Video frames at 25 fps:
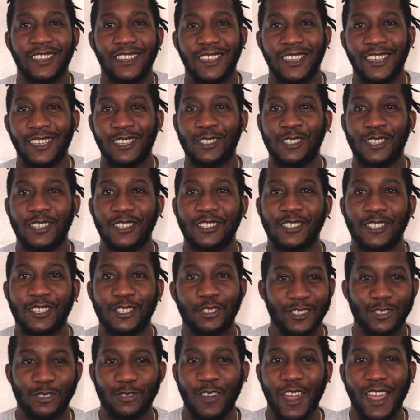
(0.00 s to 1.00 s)
He's, he's a
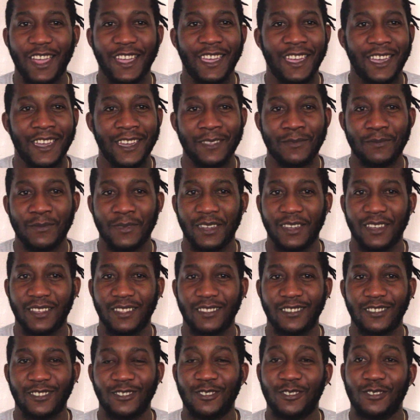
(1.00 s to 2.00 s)
head,
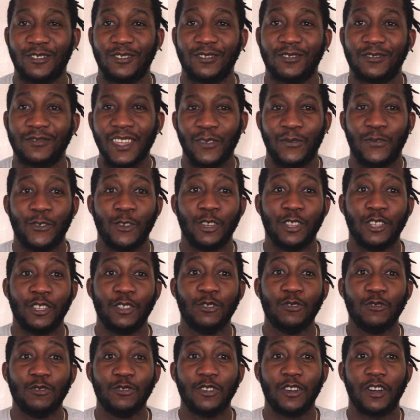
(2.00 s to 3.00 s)
man, you know. If you're in the
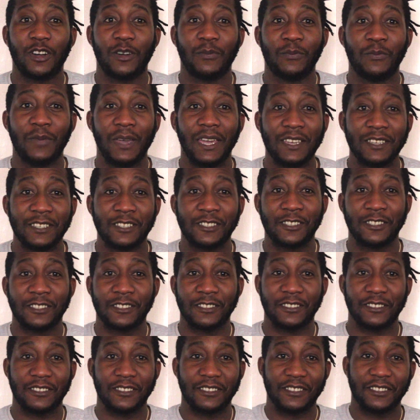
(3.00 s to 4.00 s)
New York
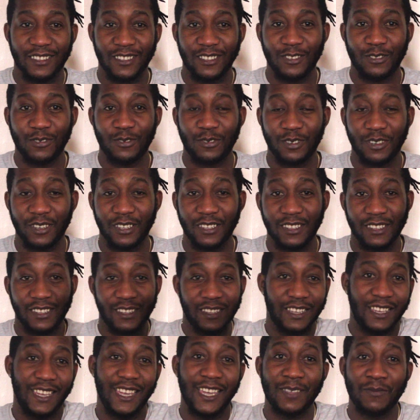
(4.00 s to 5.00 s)
base, you could
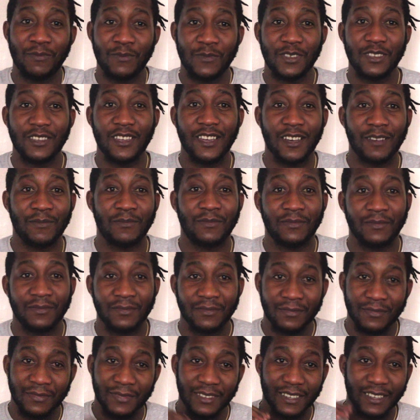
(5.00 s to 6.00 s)
hit me up
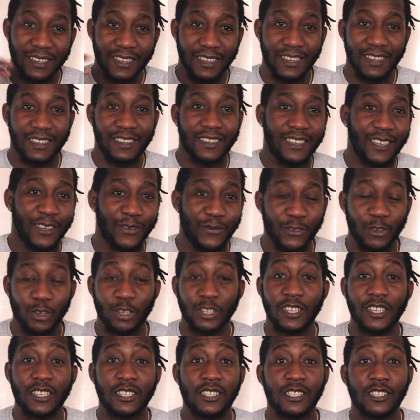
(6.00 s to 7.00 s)
if you're
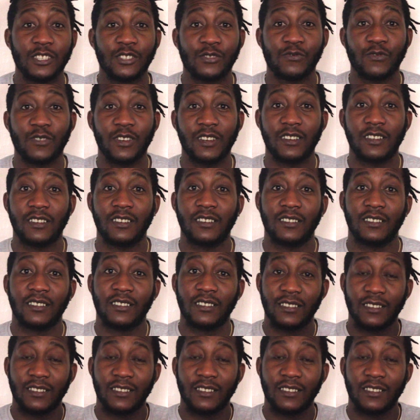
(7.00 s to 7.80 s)
a distance runner.